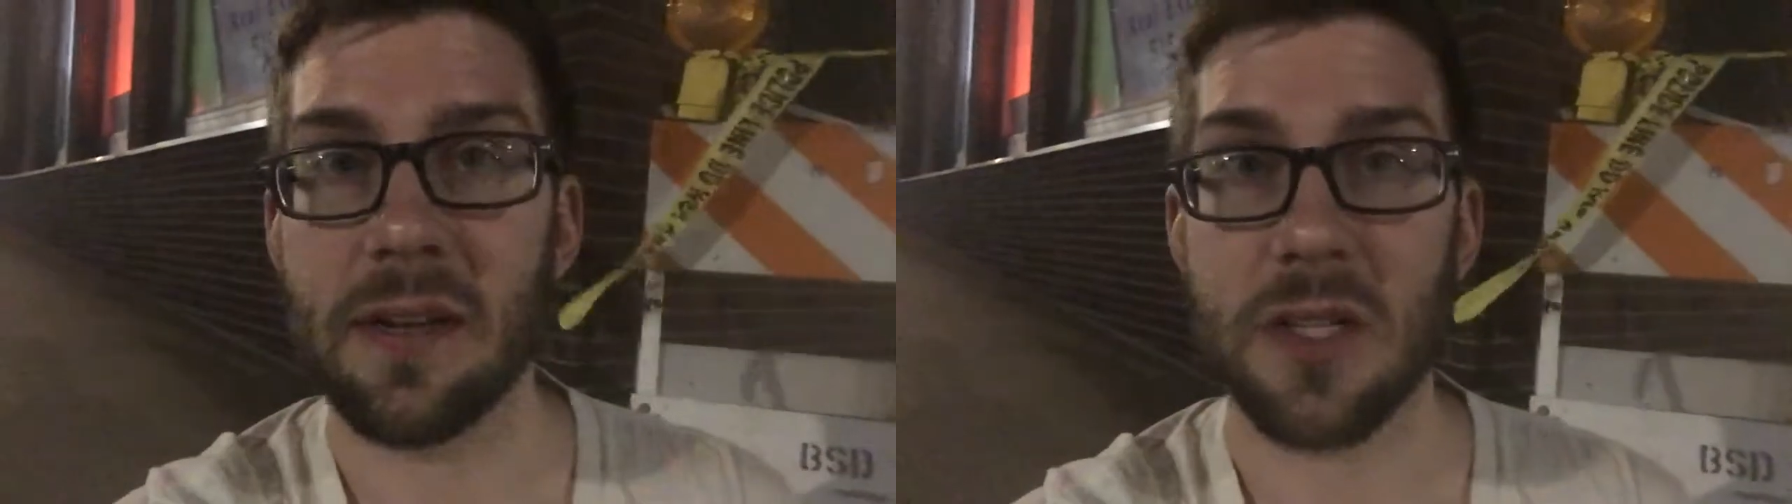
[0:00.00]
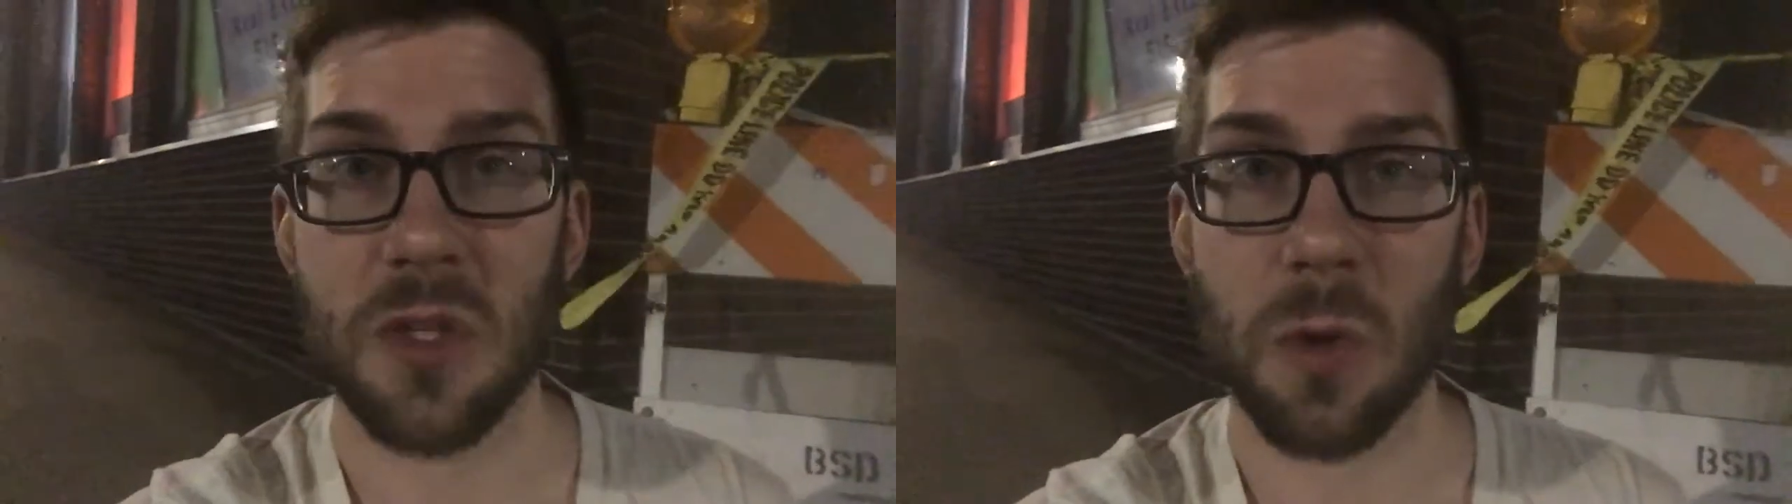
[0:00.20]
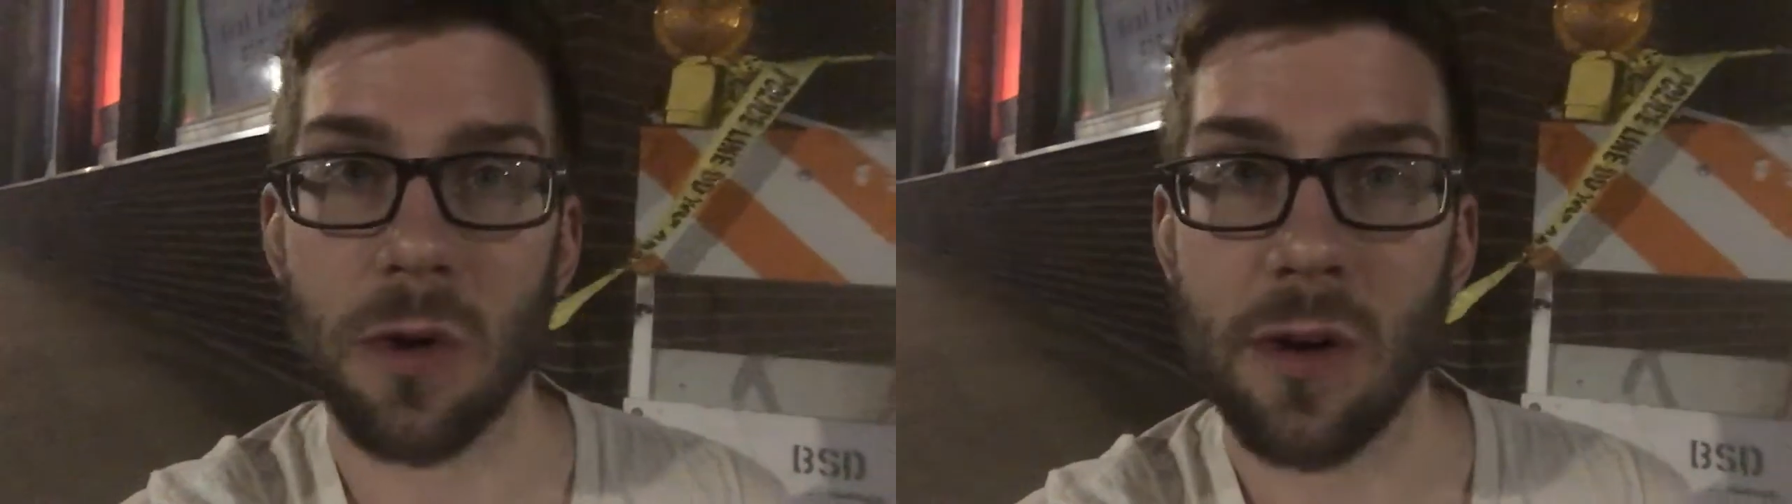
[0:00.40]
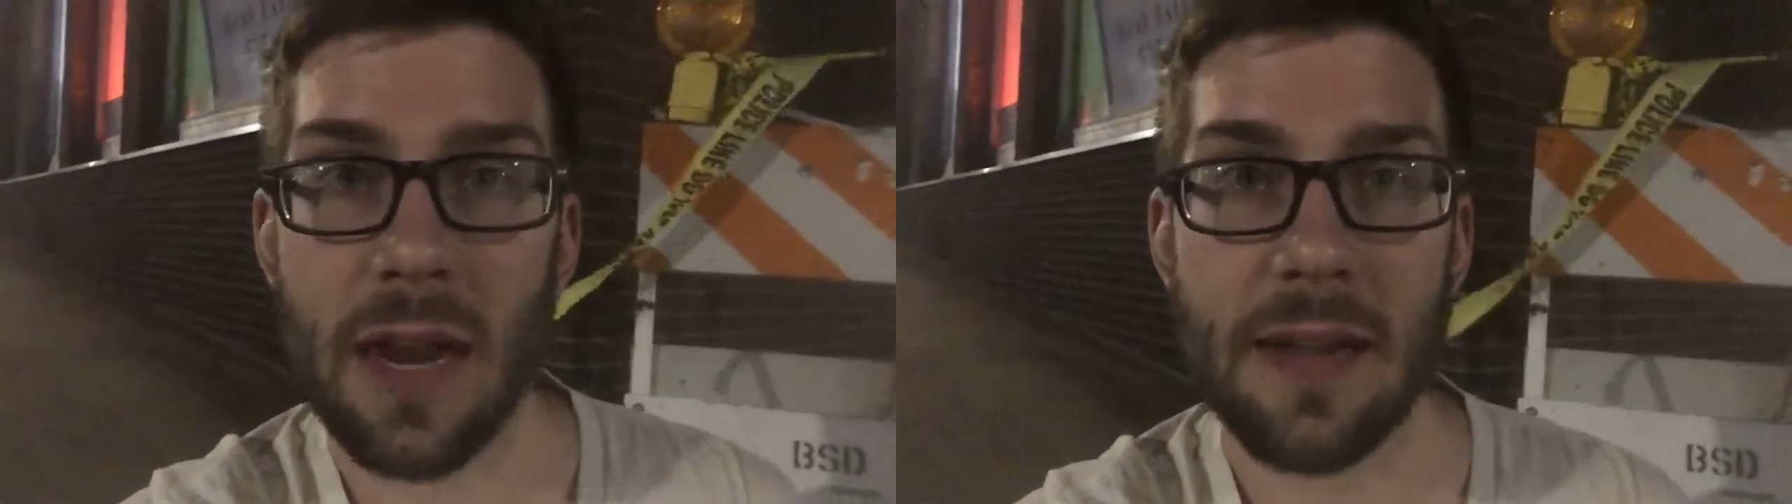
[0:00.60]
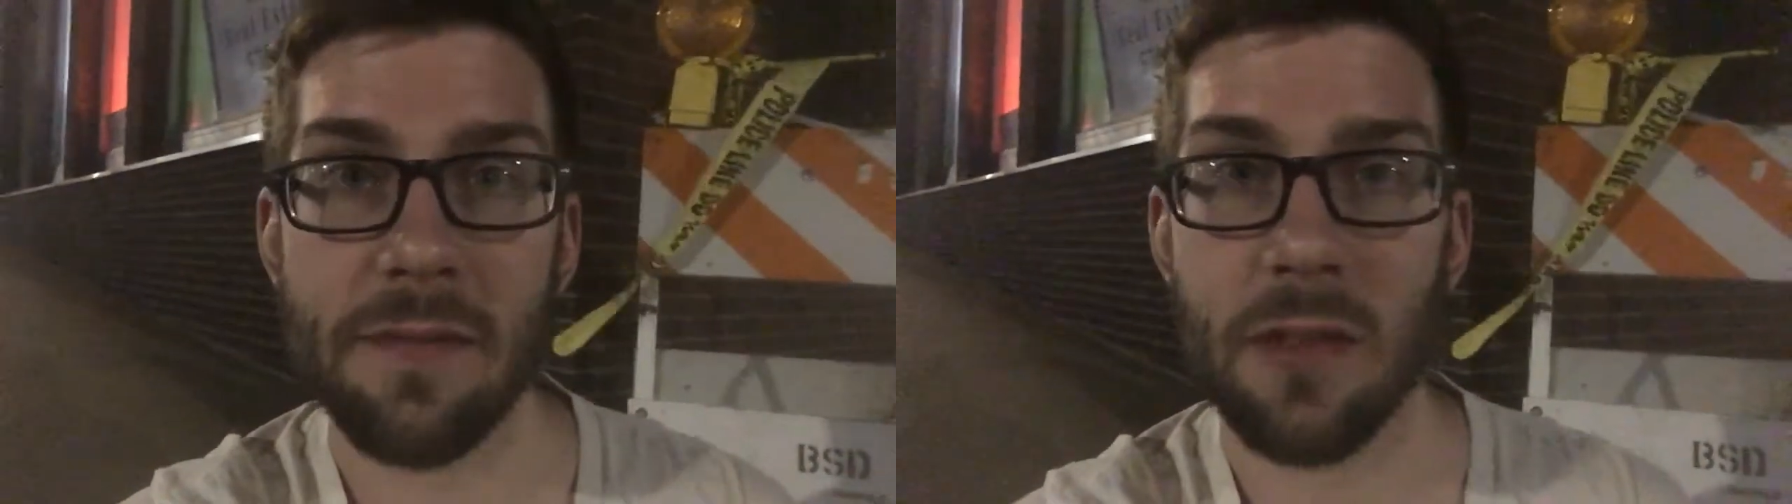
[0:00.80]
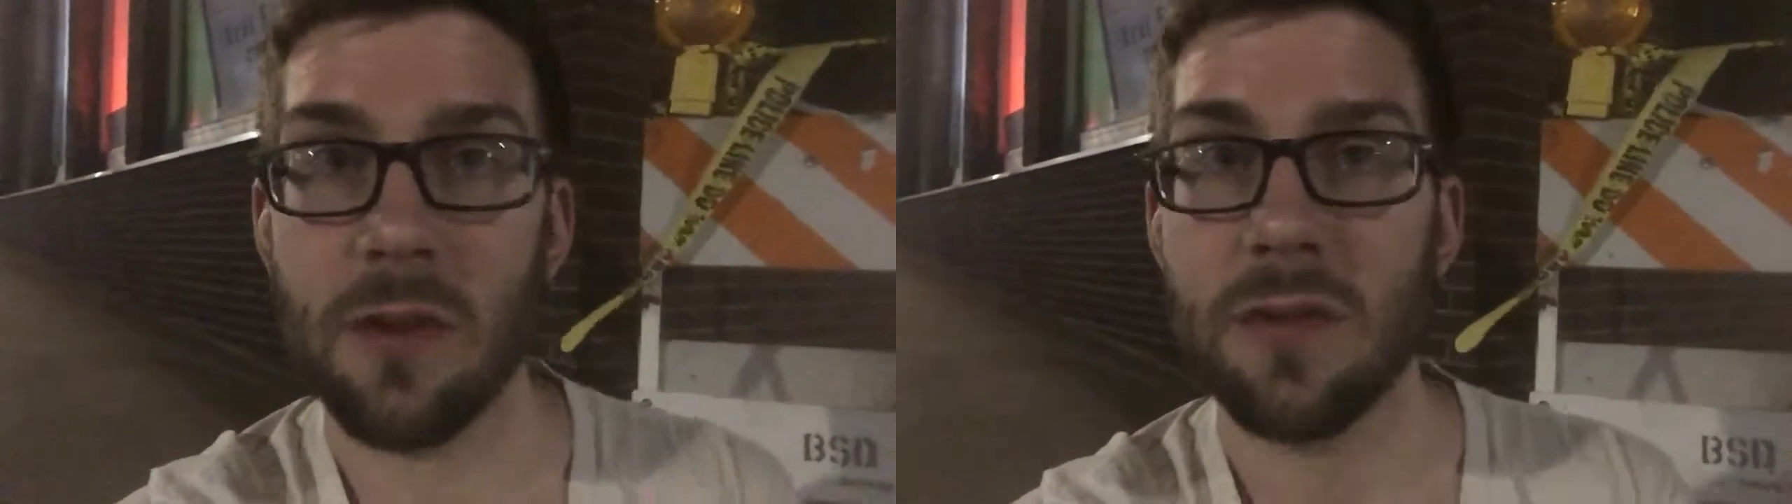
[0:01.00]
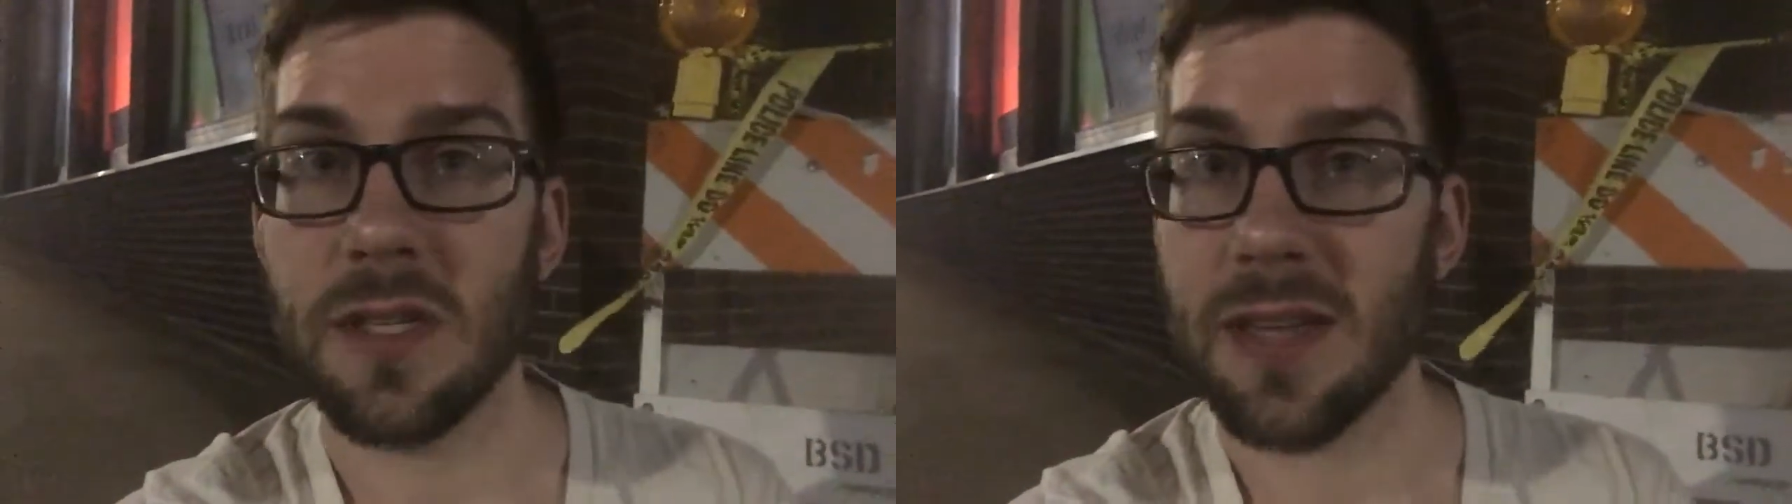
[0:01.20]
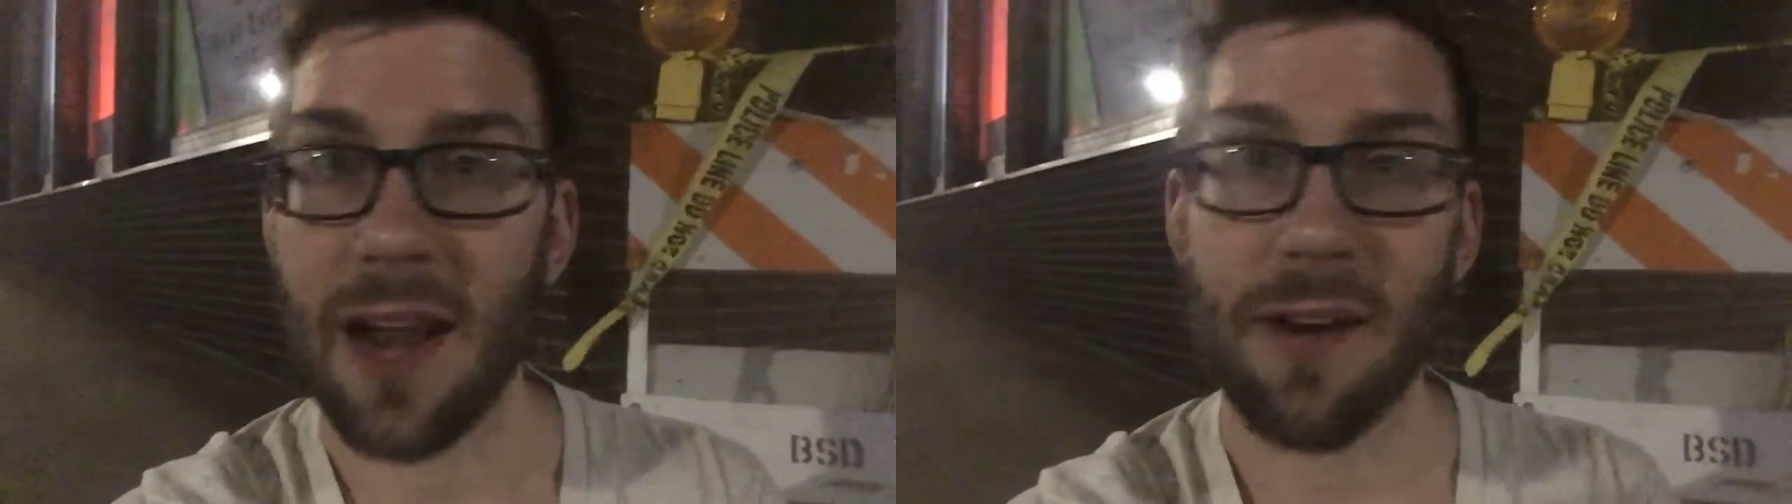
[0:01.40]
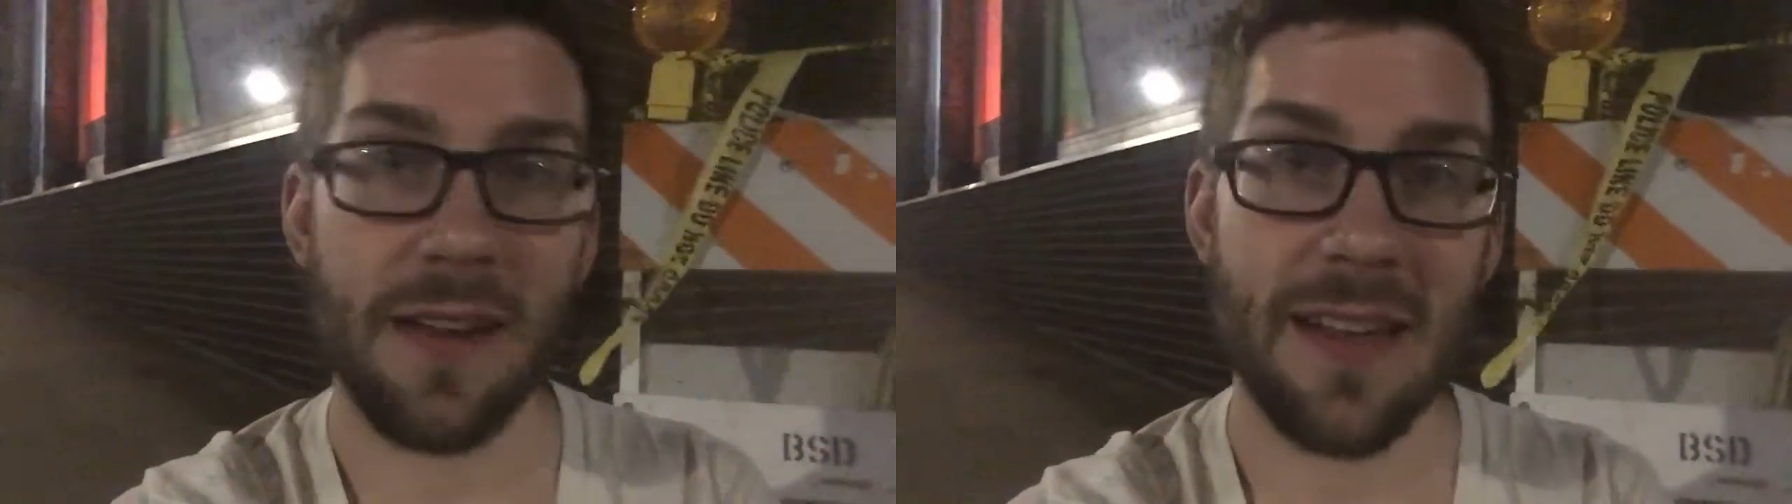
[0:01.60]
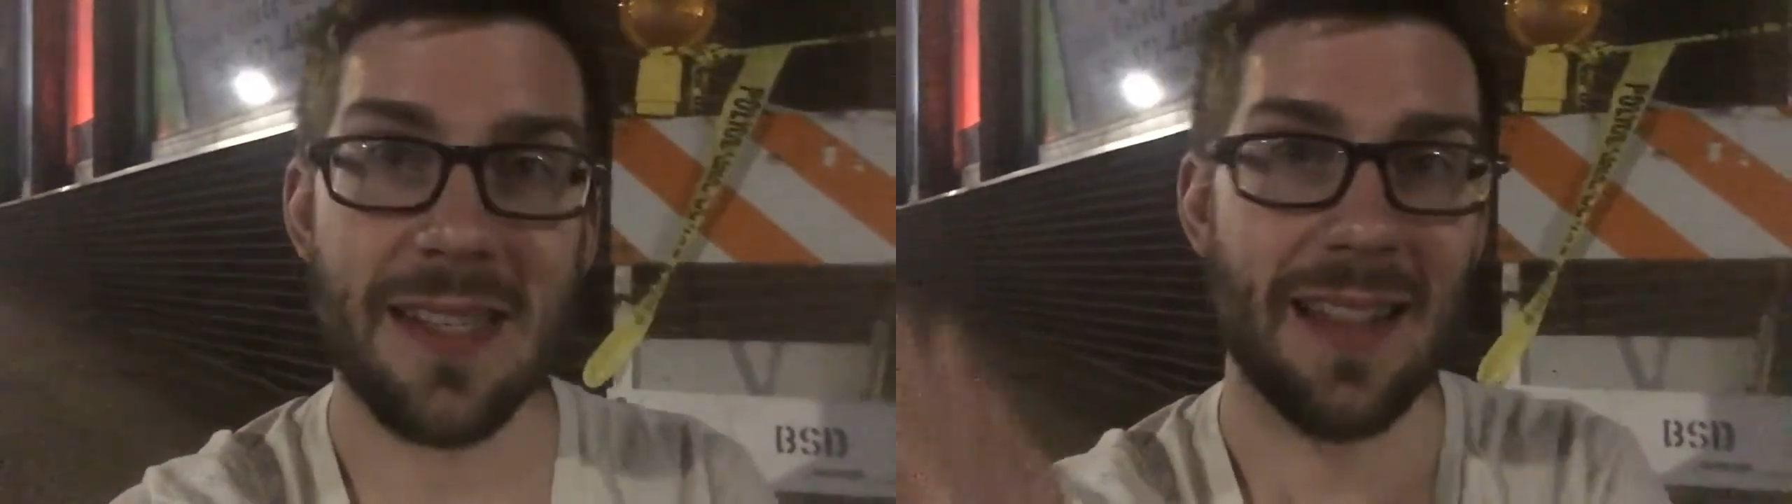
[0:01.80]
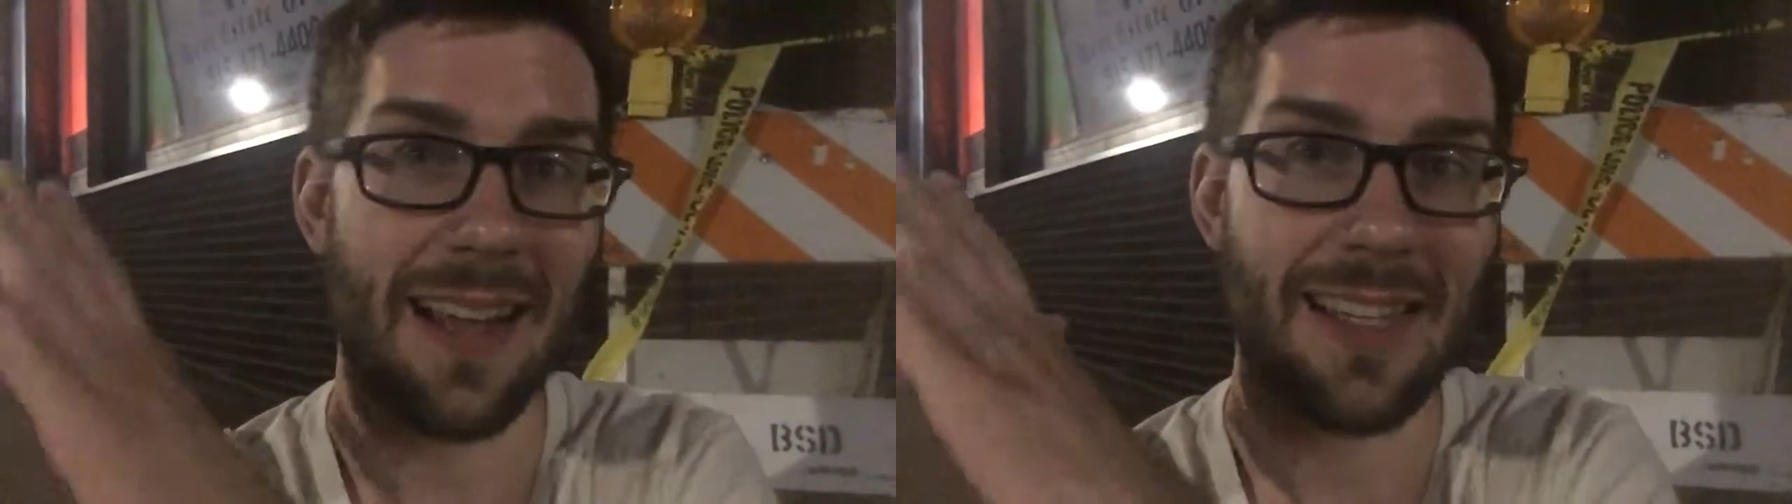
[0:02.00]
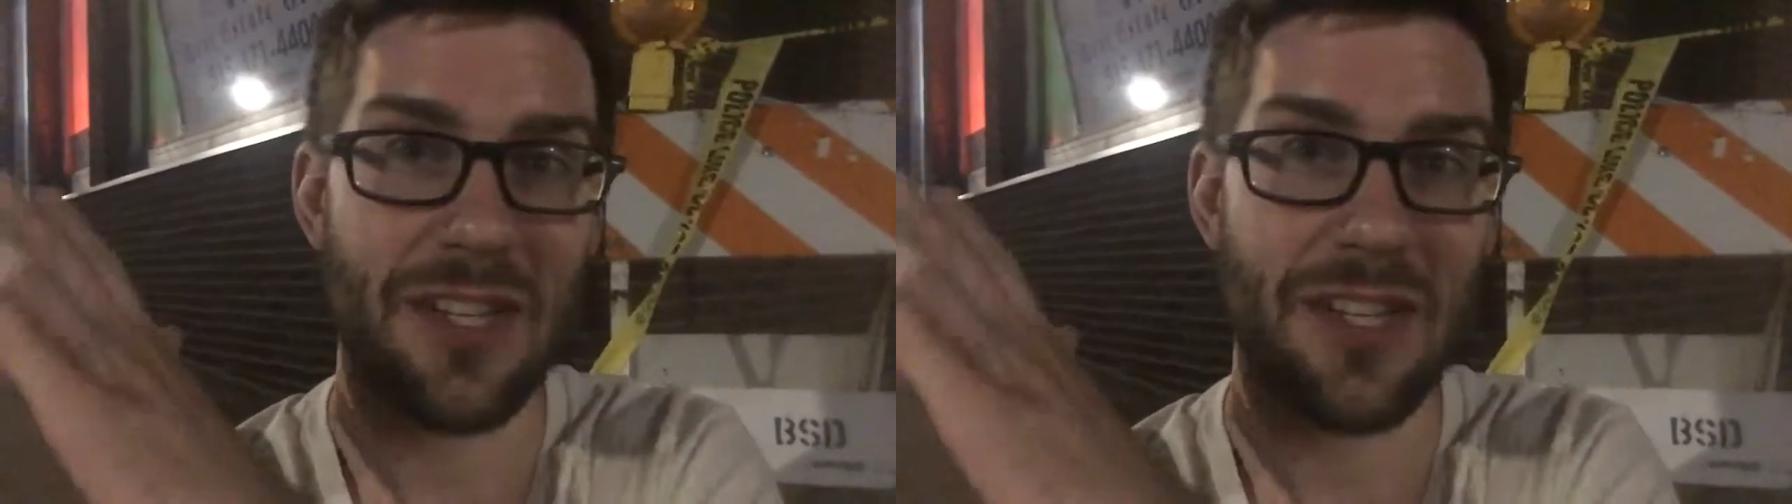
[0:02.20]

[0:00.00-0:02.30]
disorder in any of those areas and that